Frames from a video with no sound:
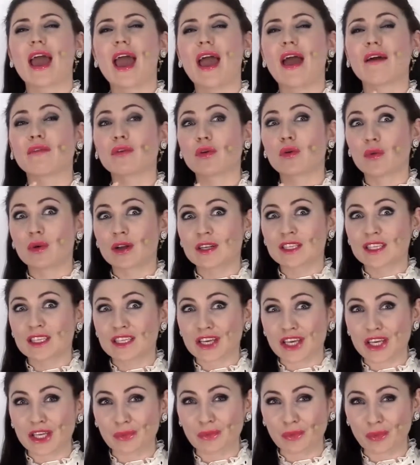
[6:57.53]
everyone's
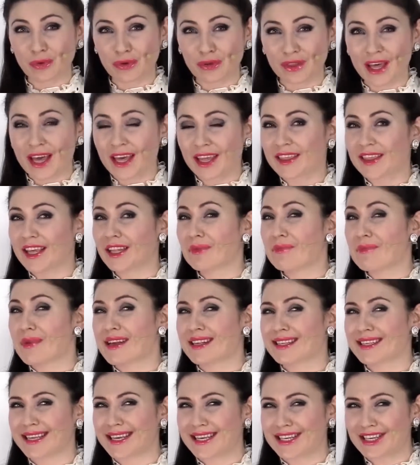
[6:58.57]
input that
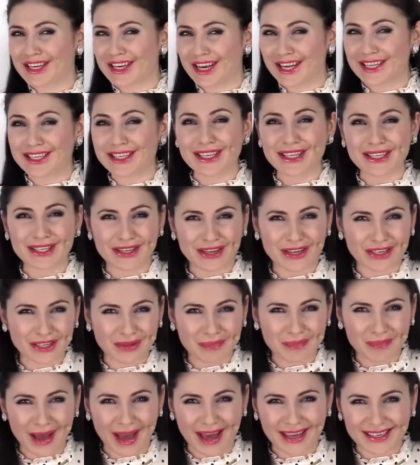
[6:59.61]
may suggest a
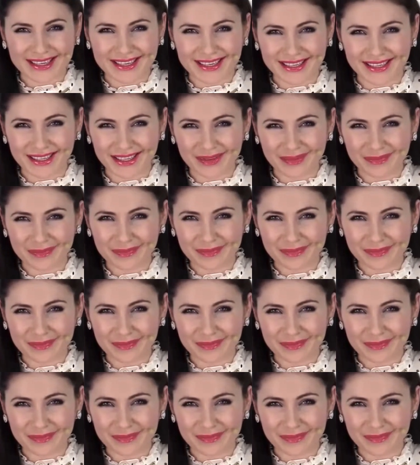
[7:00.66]
certain pattern?